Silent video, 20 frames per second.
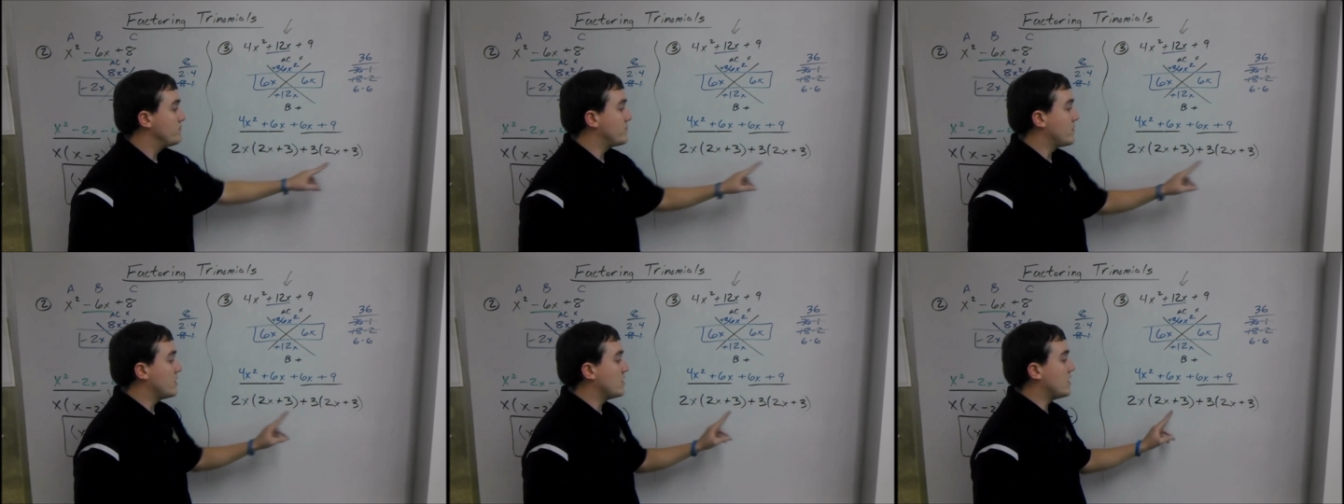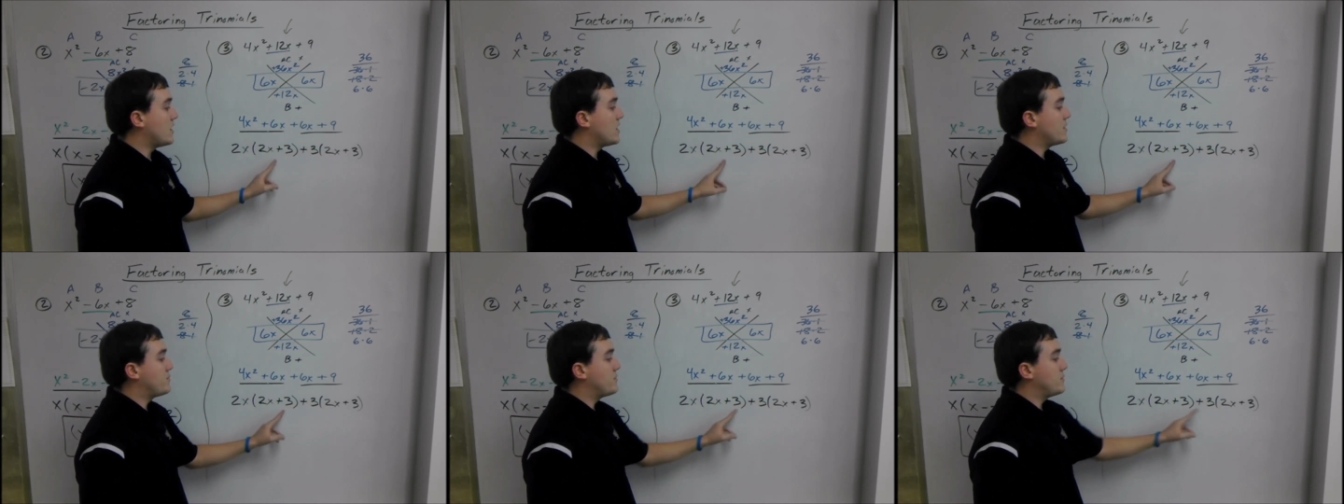A
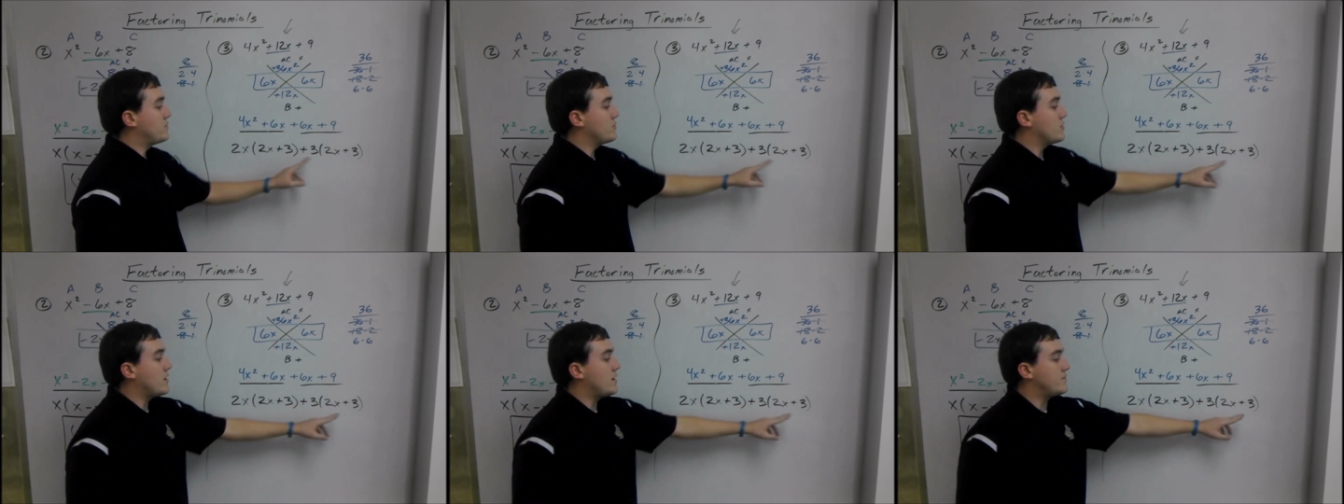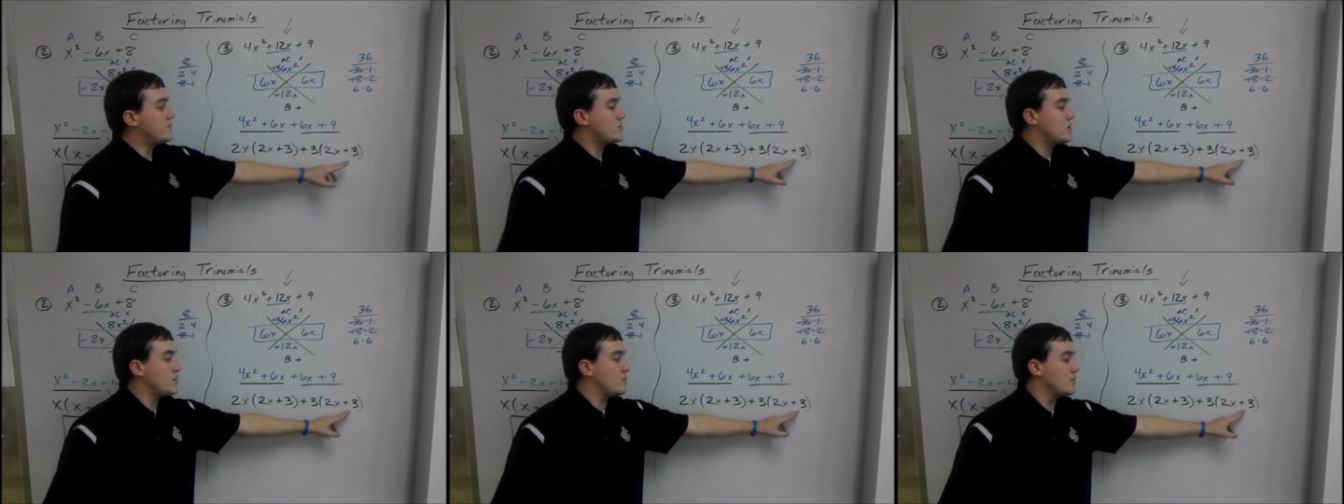lot of people
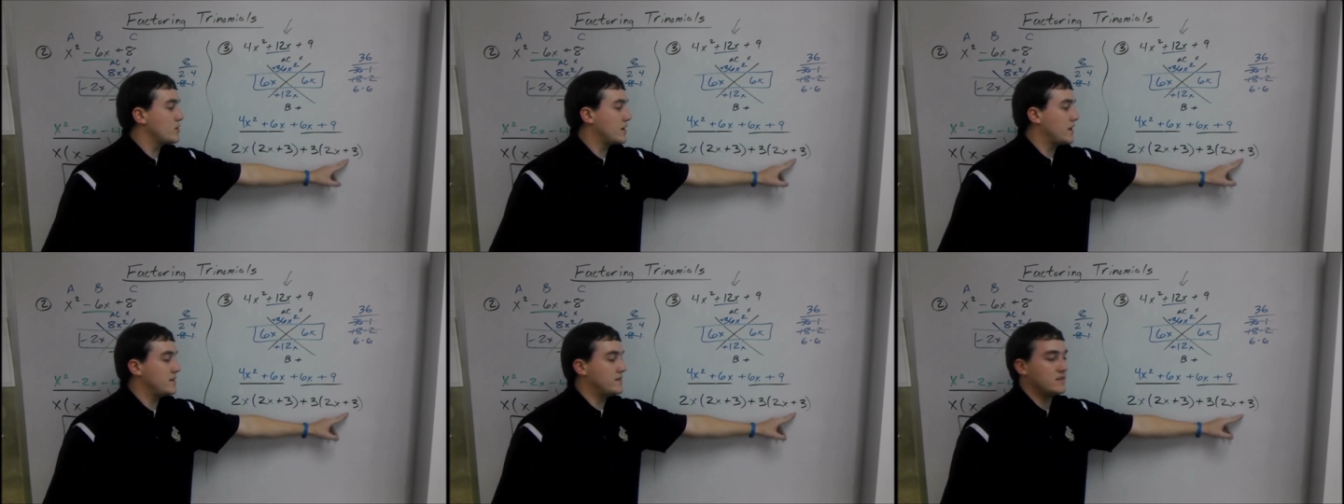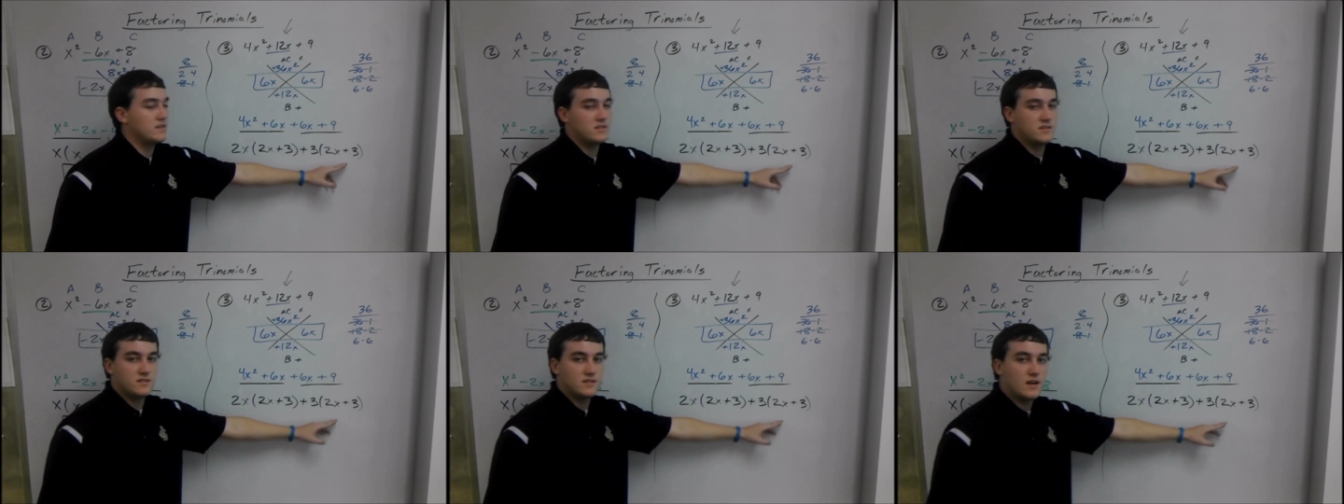have trouble getting
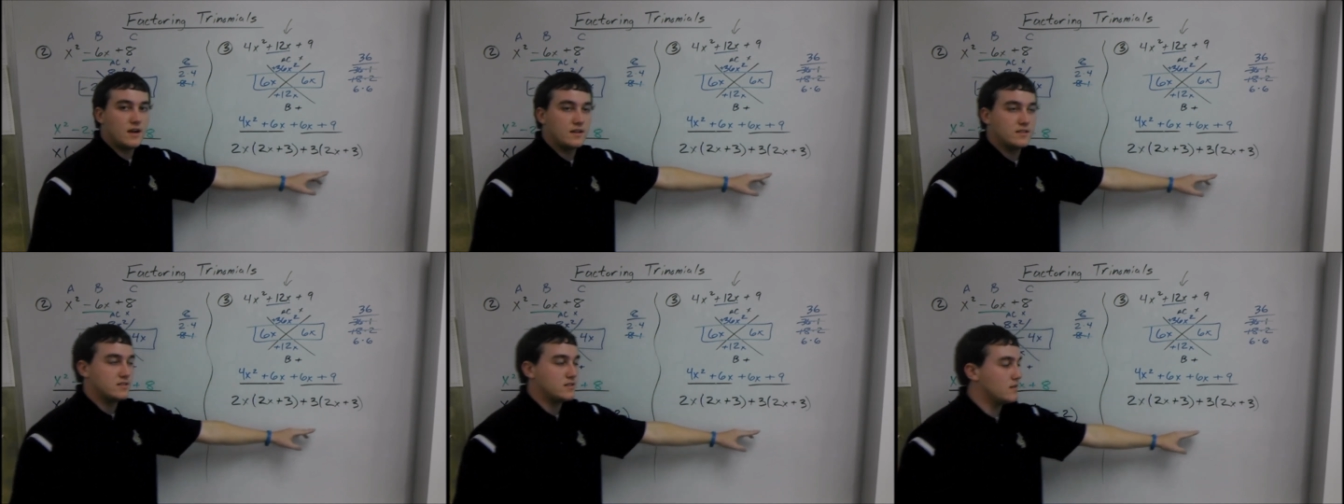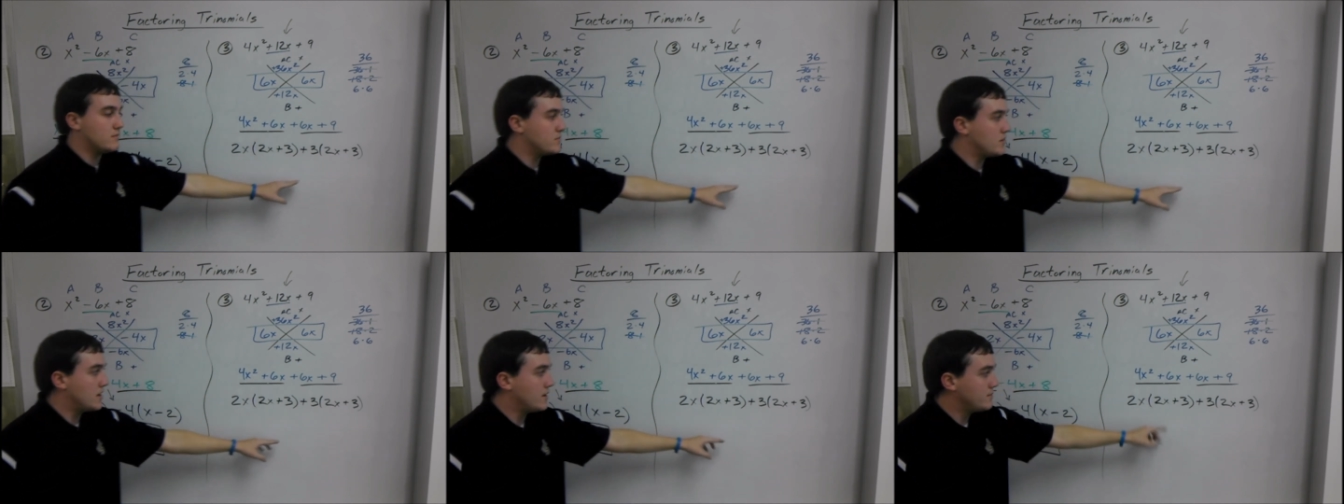this sign
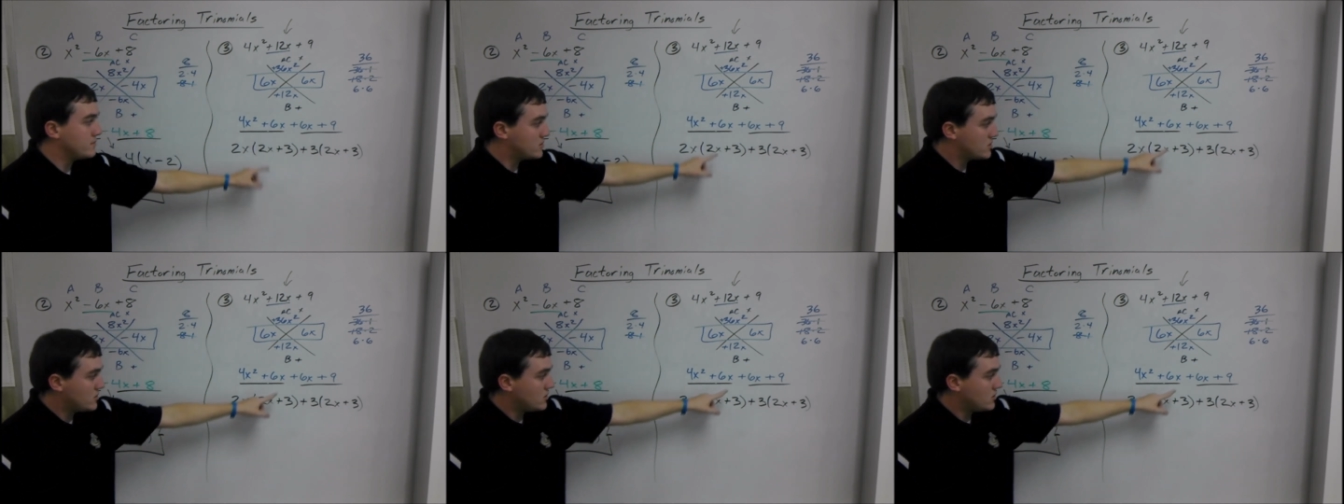sometimes